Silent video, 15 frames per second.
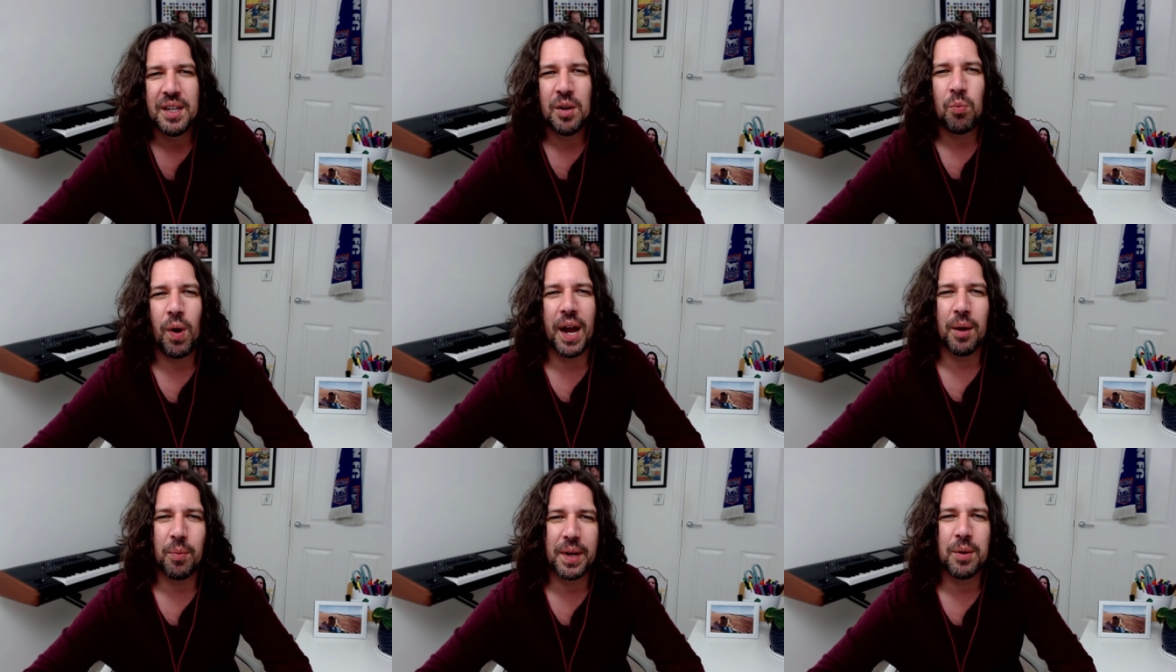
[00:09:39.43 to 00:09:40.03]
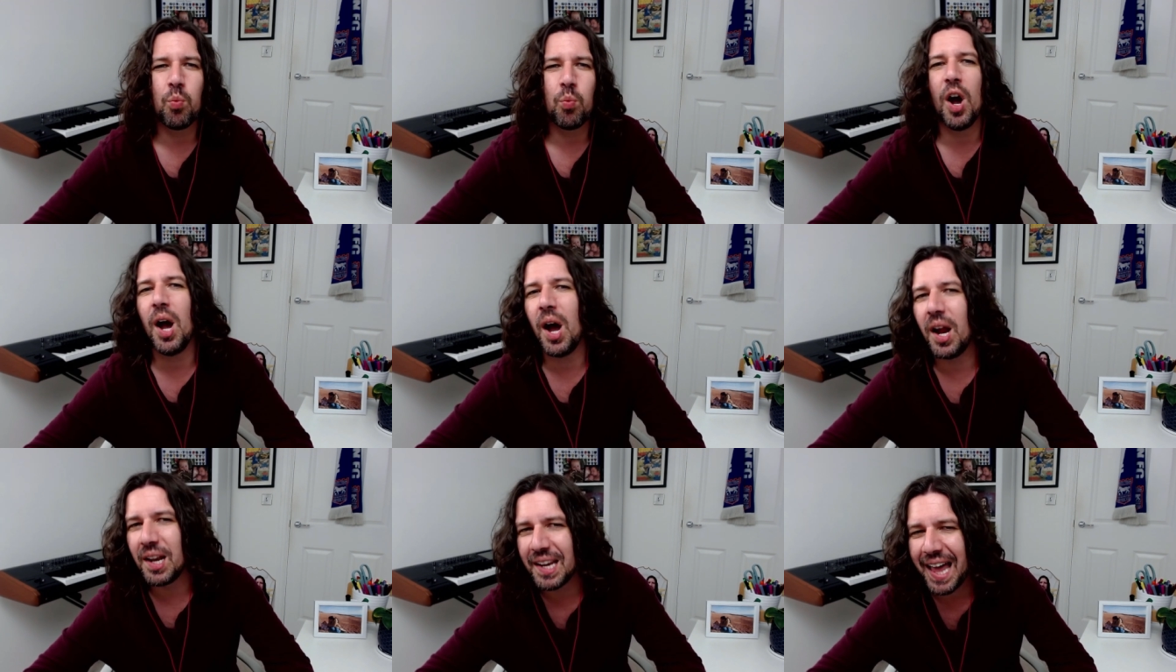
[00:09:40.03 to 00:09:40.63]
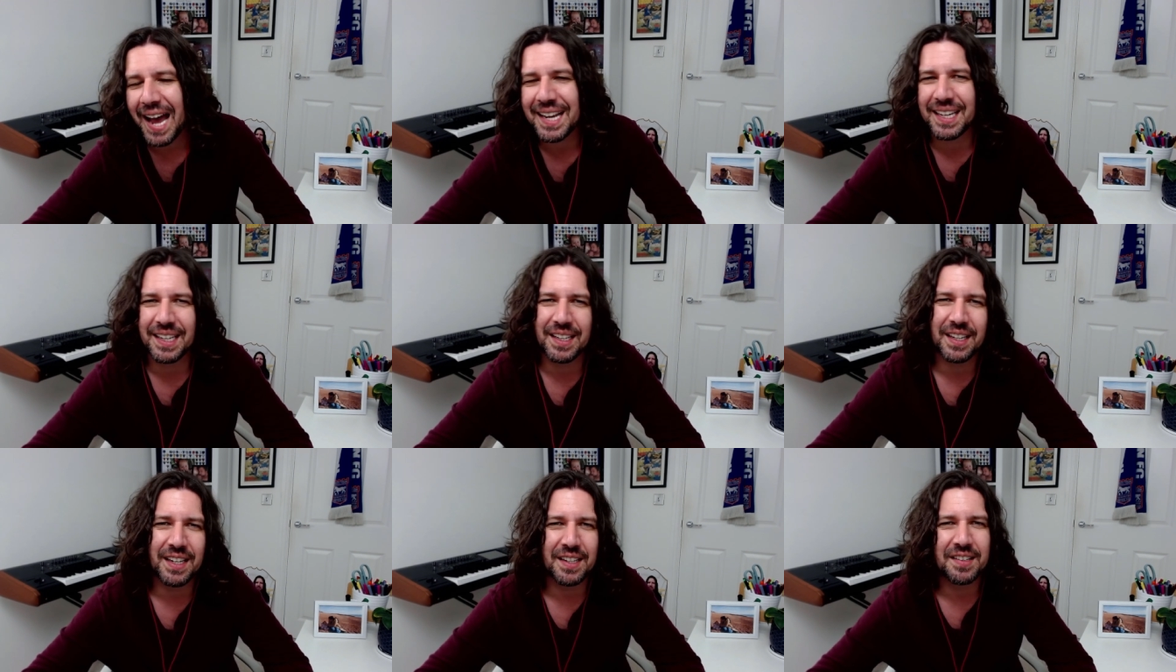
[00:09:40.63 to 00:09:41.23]
where we were
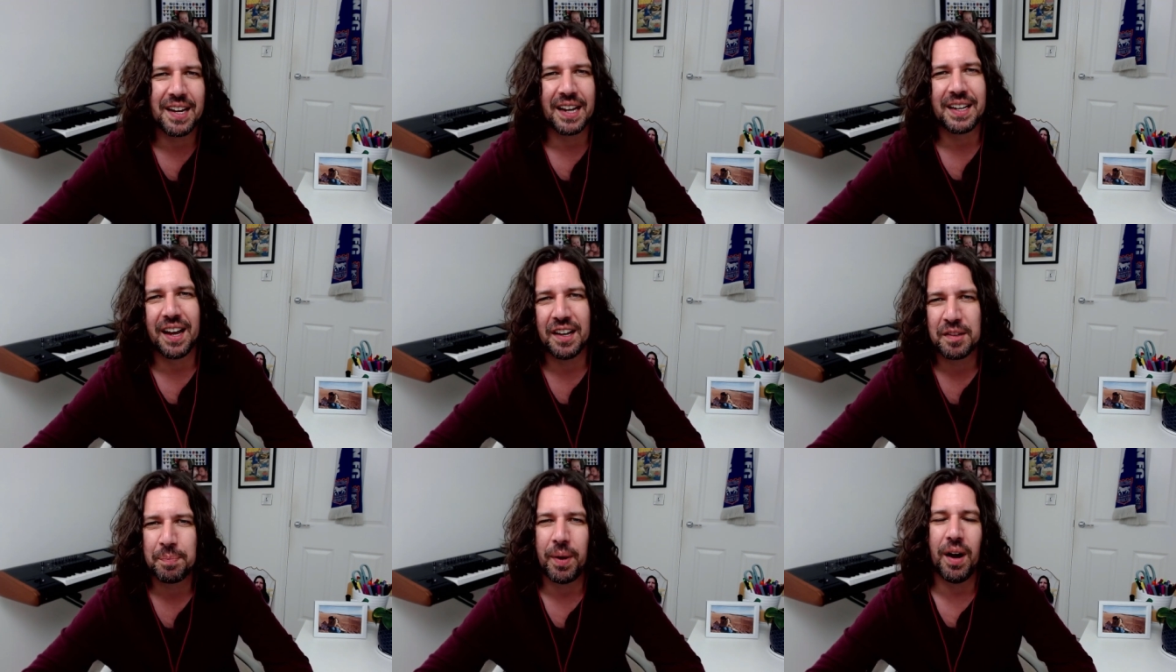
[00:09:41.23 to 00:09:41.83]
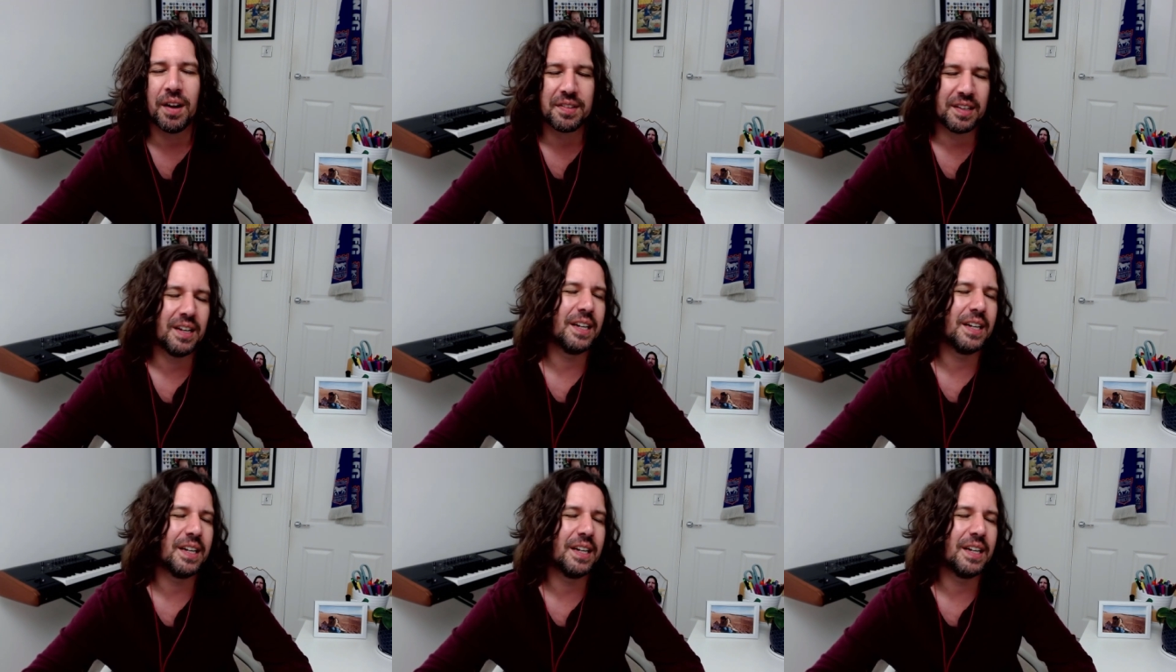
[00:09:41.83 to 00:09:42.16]
lacking in decades past.